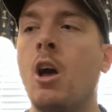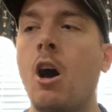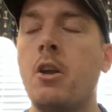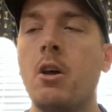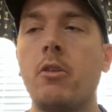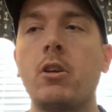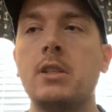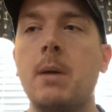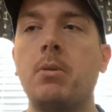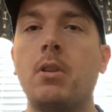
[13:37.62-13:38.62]
Another
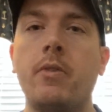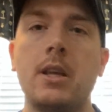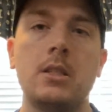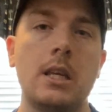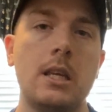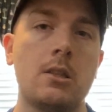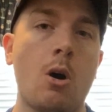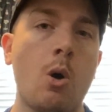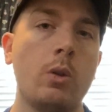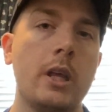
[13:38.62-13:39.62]
example of this is the
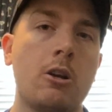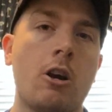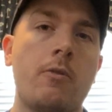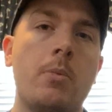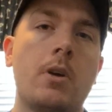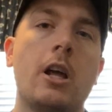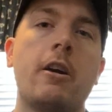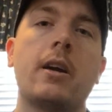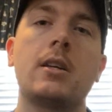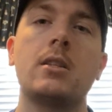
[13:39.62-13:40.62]
Holy card from the
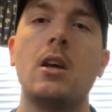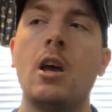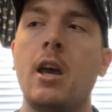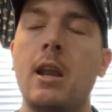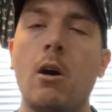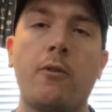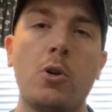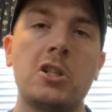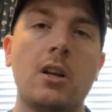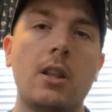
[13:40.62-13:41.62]
Clerics. Now,
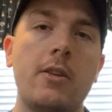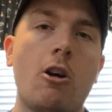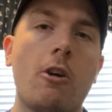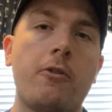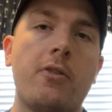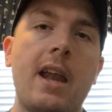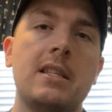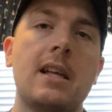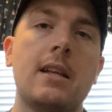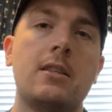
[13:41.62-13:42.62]
unfortunately, the art for that is
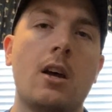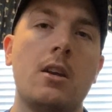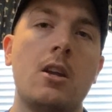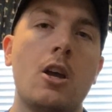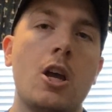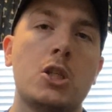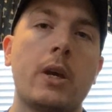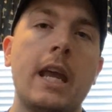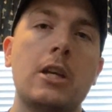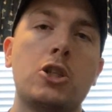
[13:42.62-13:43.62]
not done, so I
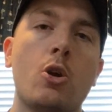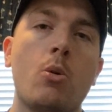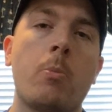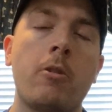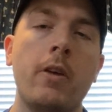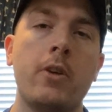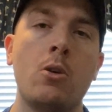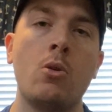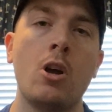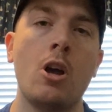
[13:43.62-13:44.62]
can't show you a
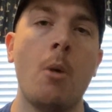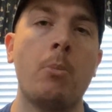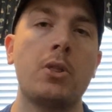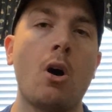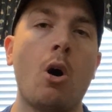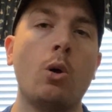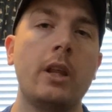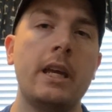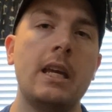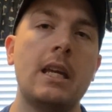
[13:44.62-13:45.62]
preview, but the
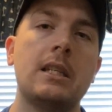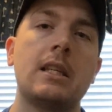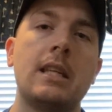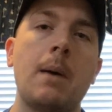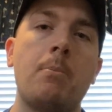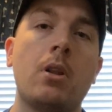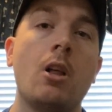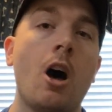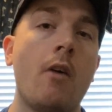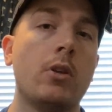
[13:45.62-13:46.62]
Holy is an
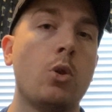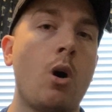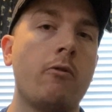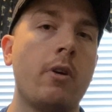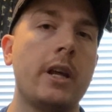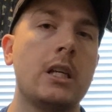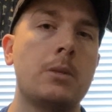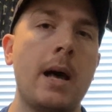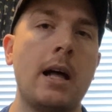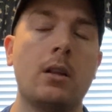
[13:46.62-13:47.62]
example of a long-running
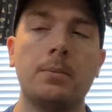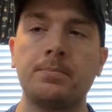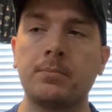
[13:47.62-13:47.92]
spell.